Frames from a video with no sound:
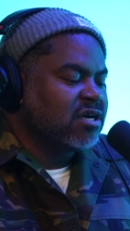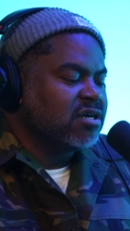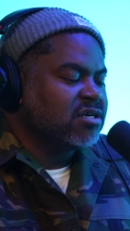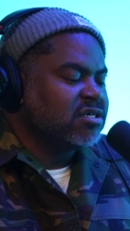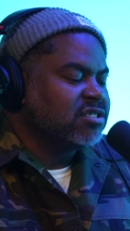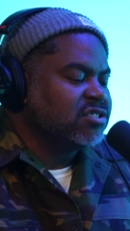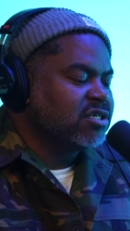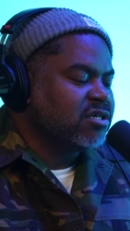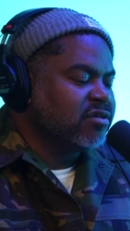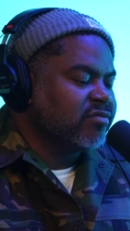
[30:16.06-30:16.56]

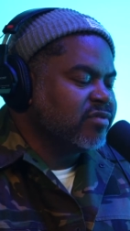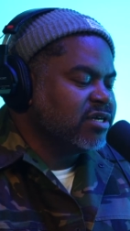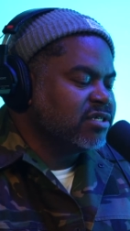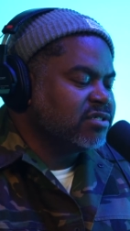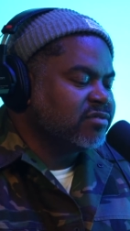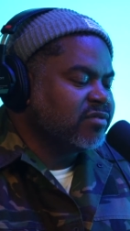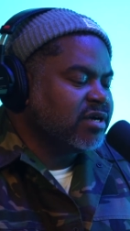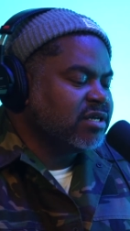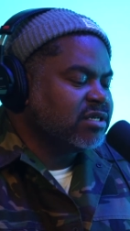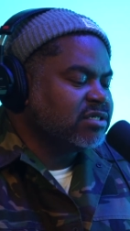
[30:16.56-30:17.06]
younger
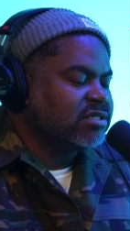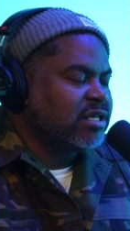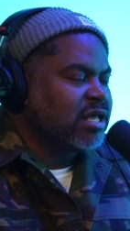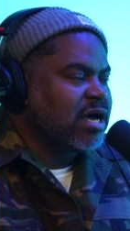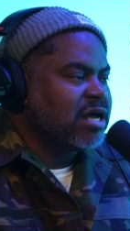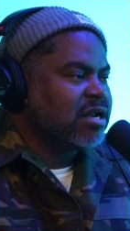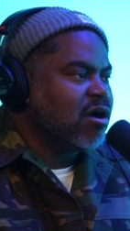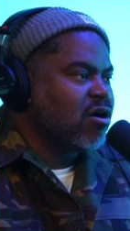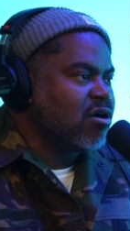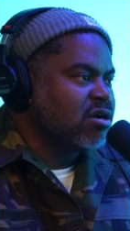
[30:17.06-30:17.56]
generation, right? There's a
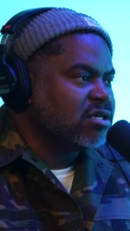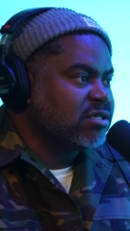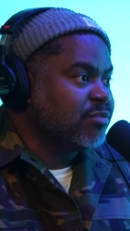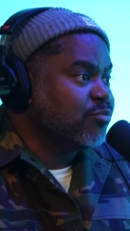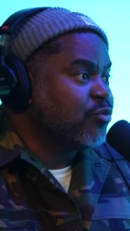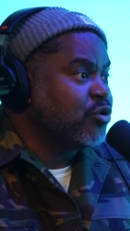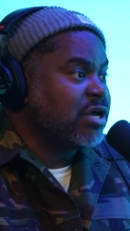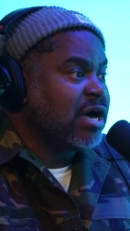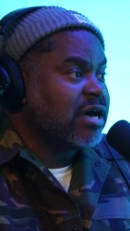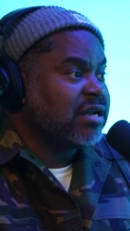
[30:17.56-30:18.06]
lot of artists. They
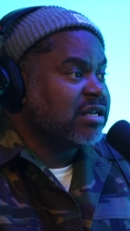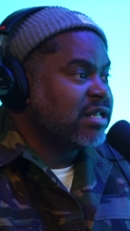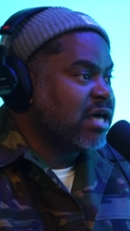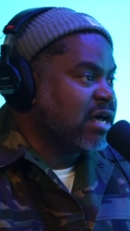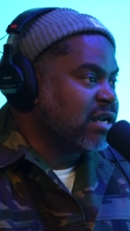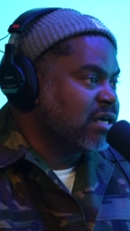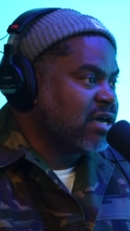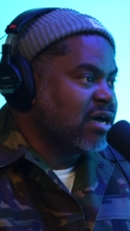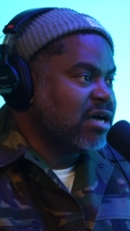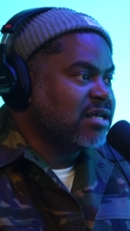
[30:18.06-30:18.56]
put out a
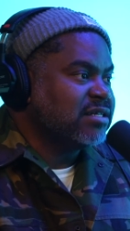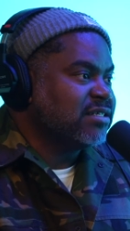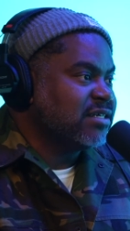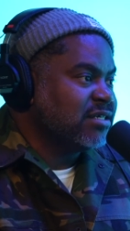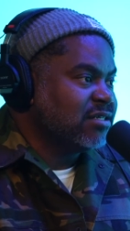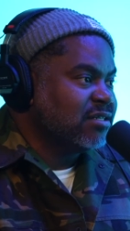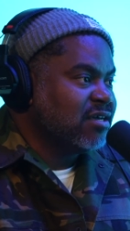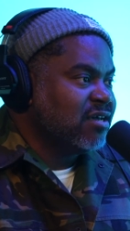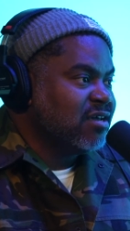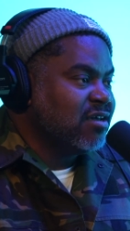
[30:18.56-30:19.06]
lot of
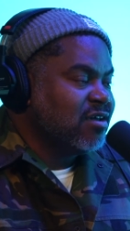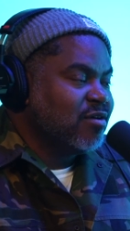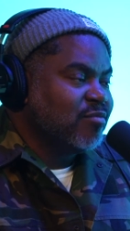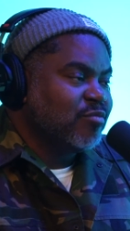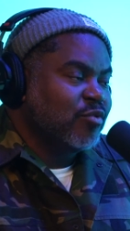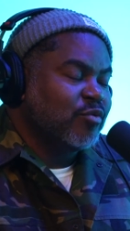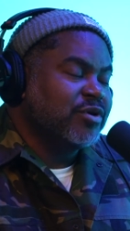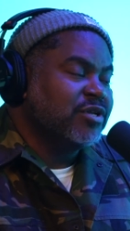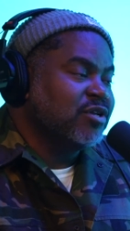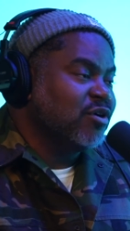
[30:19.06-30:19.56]
content,
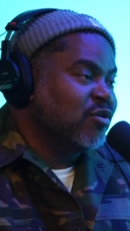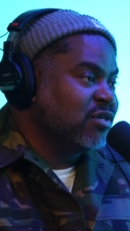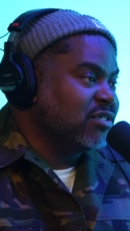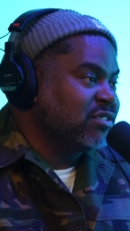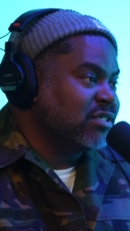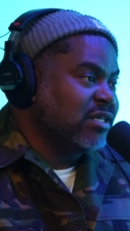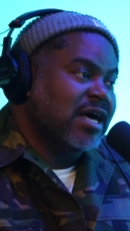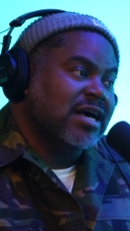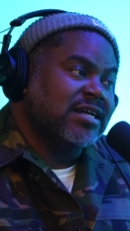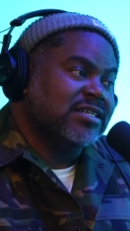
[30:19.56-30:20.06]
but we know
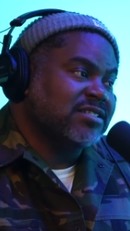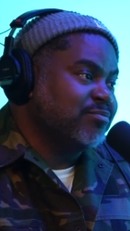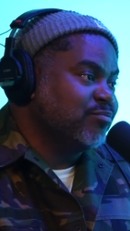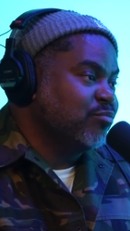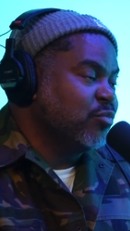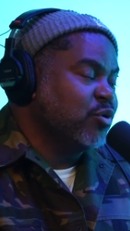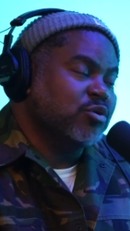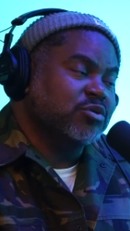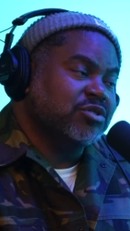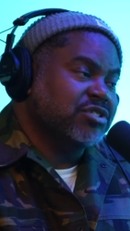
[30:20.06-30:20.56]
there's a lot of
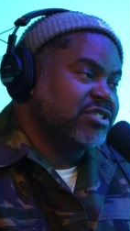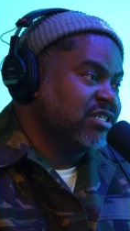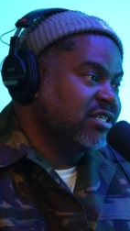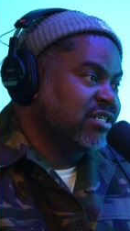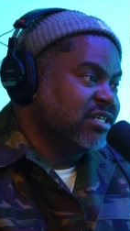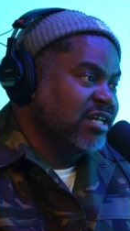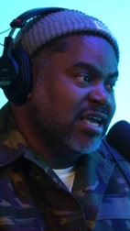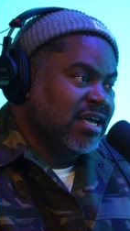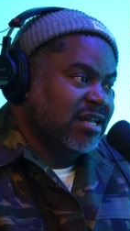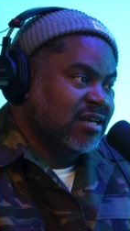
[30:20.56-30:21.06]
bullshit
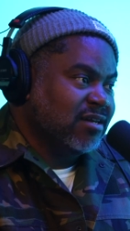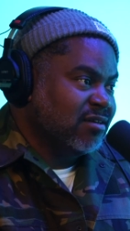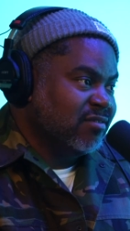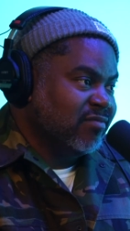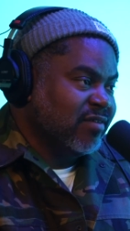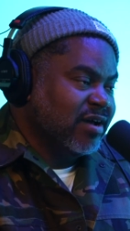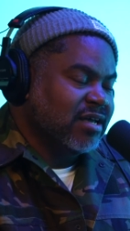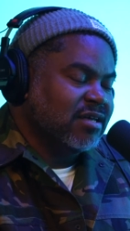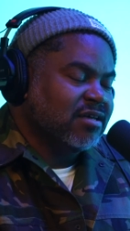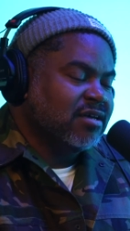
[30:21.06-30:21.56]
in that,
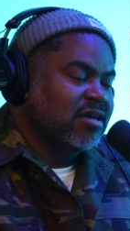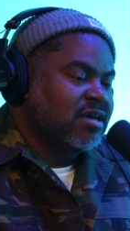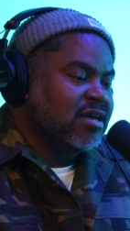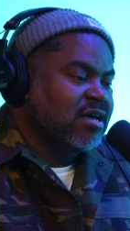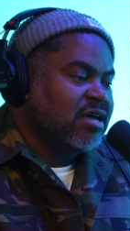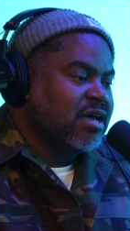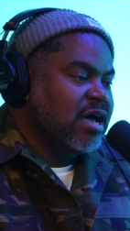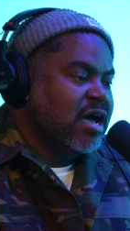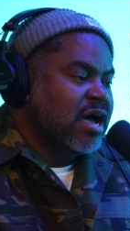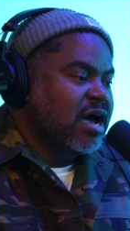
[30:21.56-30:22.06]
right? Right. right
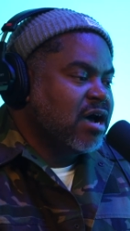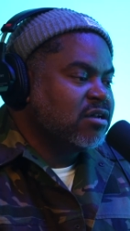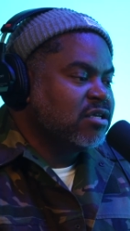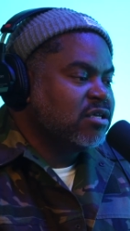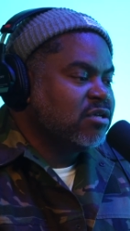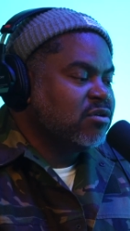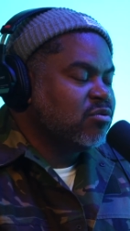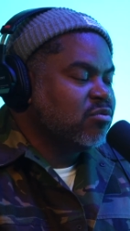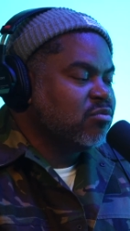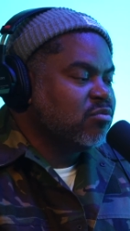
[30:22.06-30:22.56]
how do
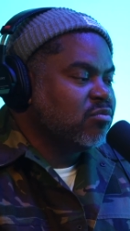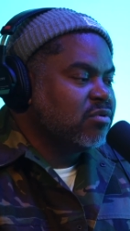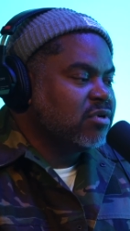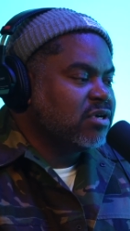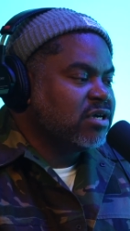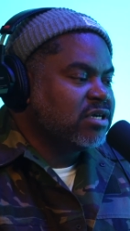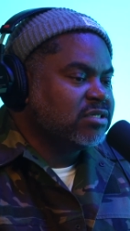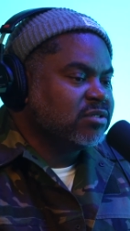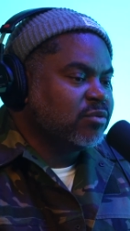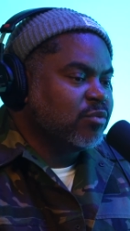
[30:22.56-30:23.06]
you?
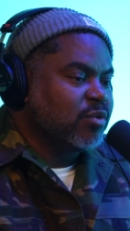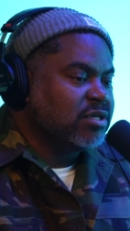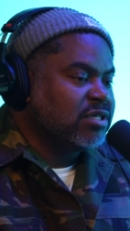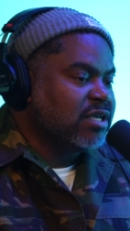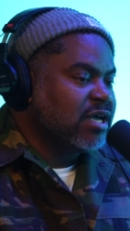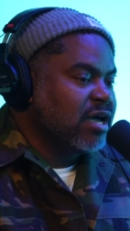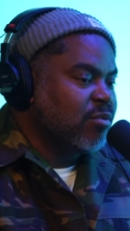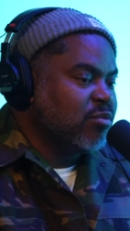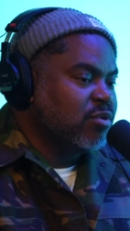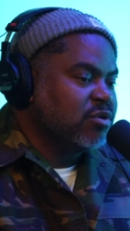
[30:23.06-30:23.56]
Because one
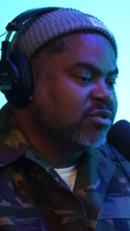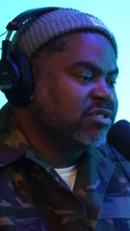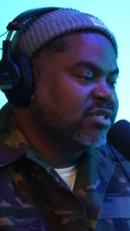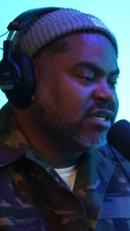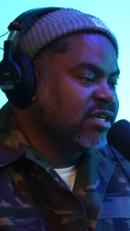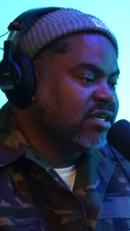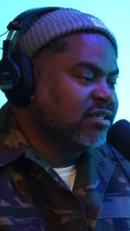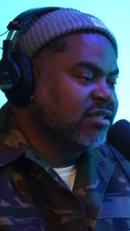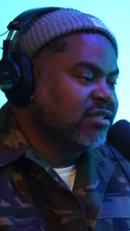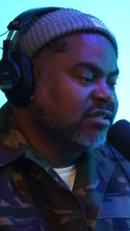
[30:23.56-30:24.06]
thing I will
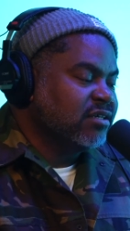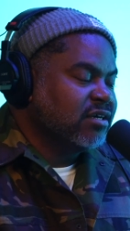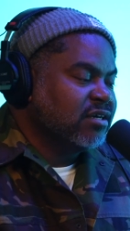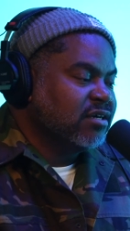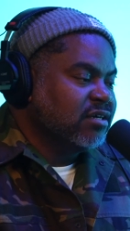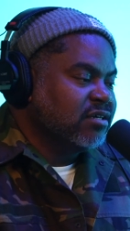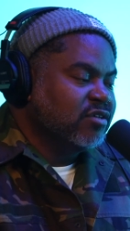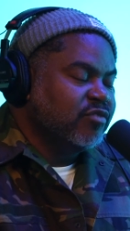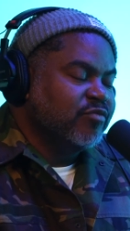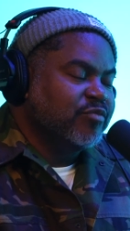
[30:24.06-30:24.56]
say,
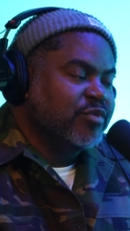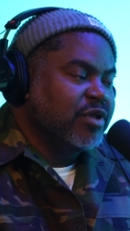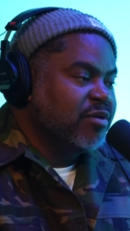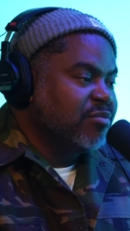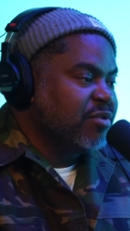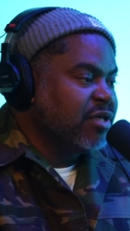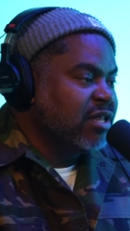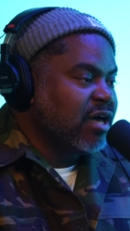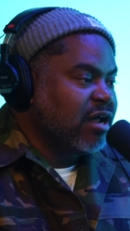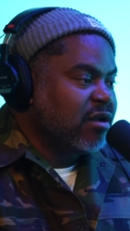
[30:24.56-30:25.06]
you played
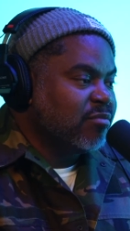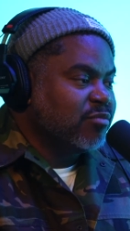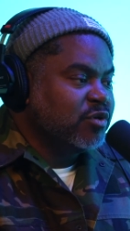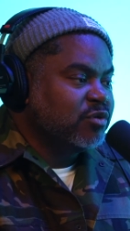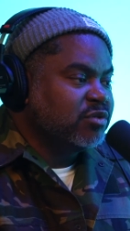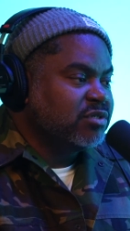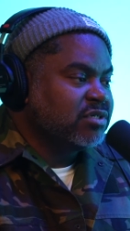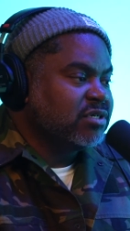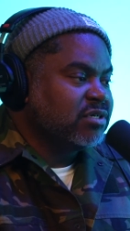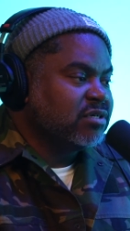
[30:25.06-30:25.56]
me a lot of
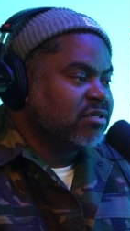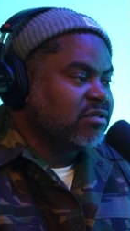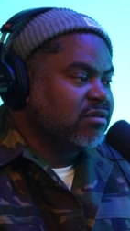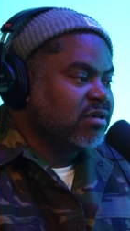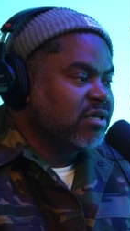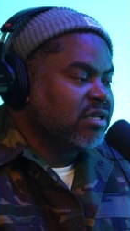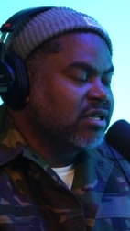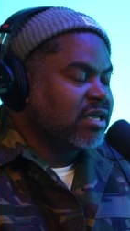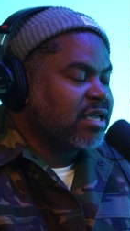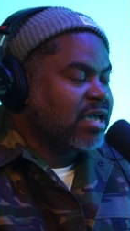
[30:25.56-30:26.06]
music,
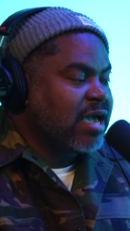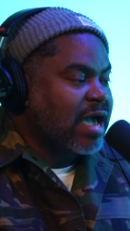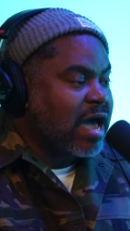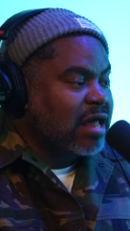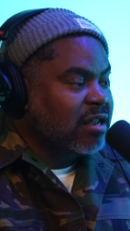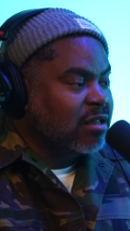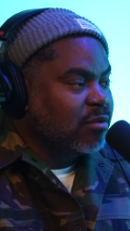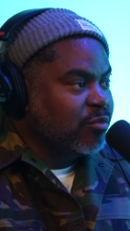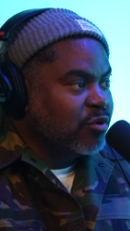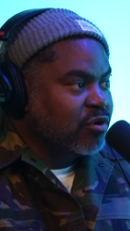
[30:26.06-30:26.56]
and the
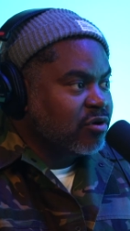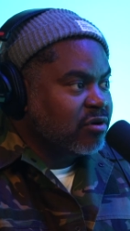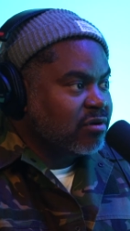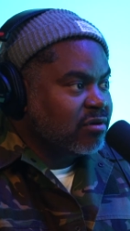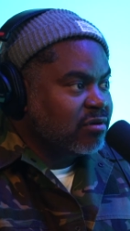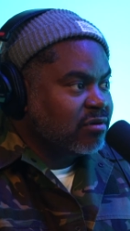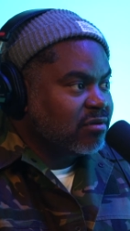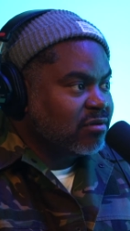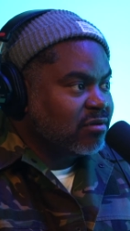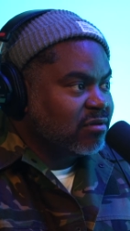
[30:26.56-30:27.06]
caliber,
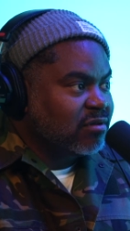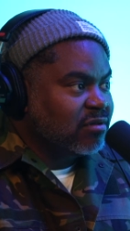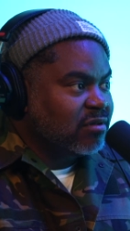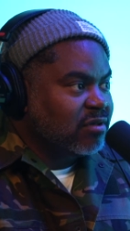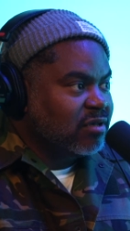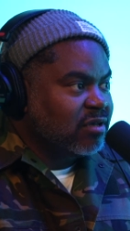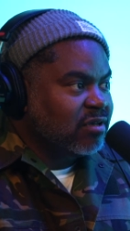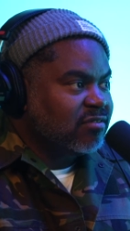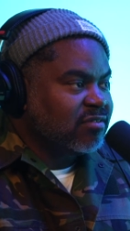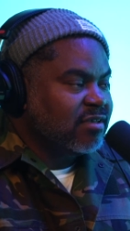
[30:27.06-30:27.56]

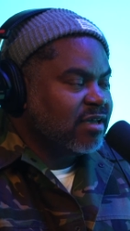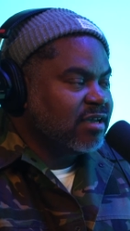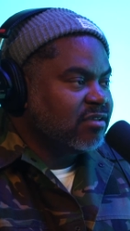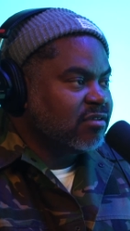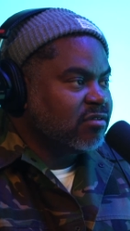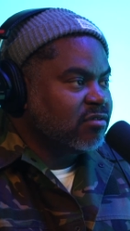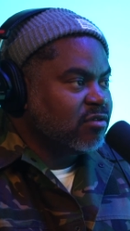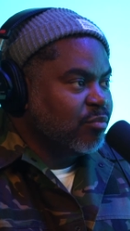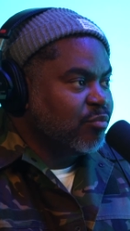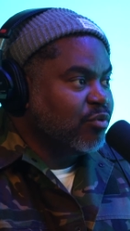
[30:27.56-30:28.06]
it's like
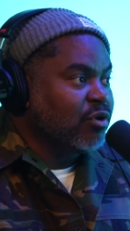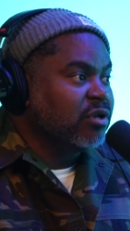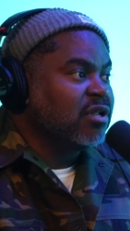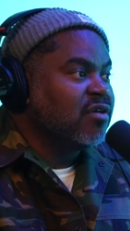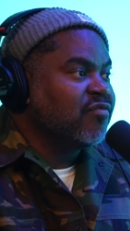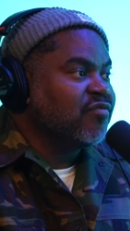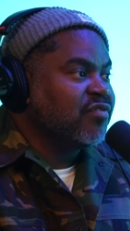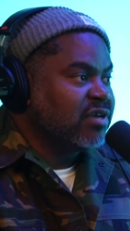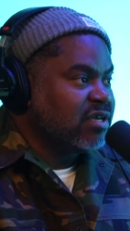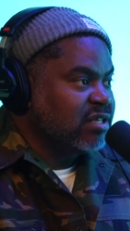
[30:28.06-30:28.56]
you're
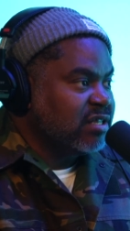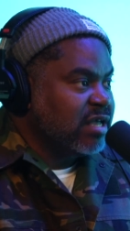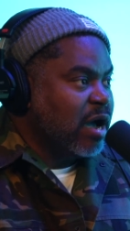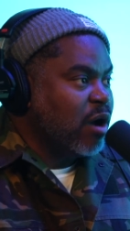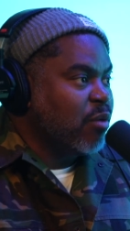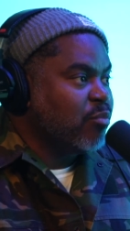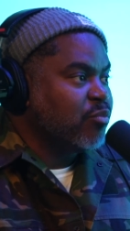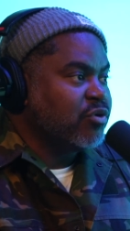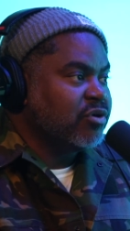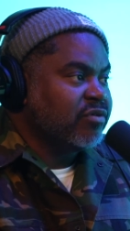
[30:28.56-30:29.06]
prolific in the
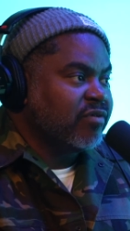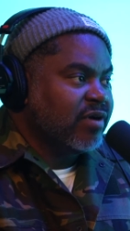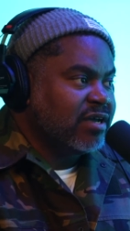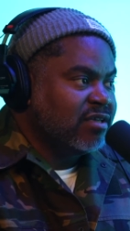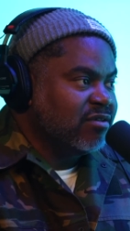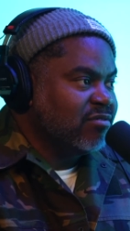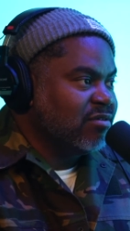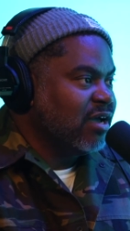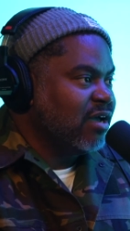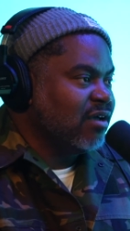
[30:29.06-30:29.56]
output, right?
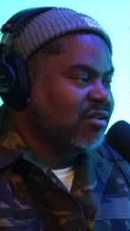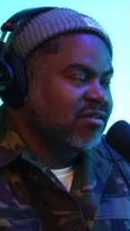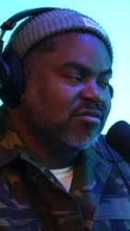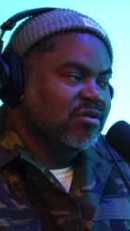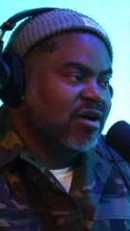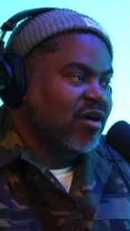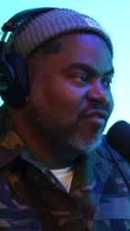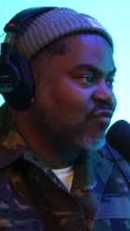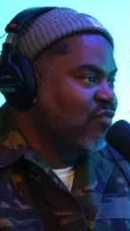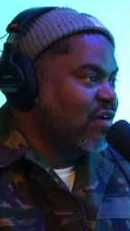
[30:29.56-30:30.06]
You got
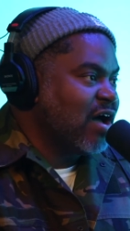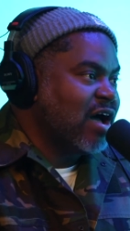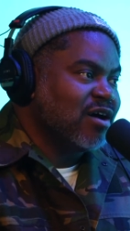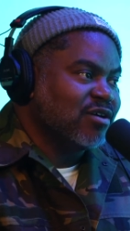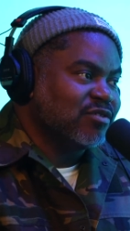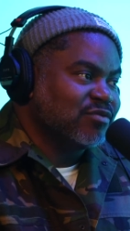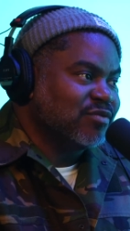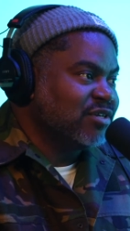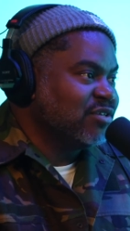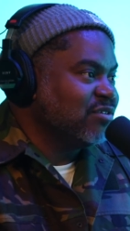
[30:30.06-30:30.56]
you got
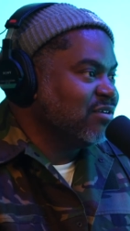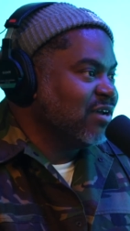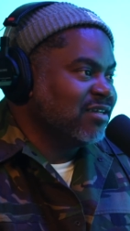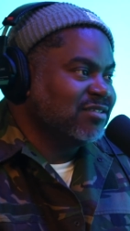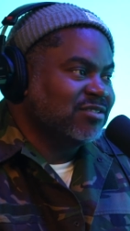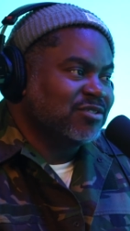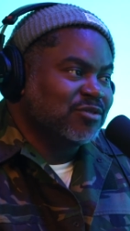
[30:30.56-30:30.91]
files ready, you got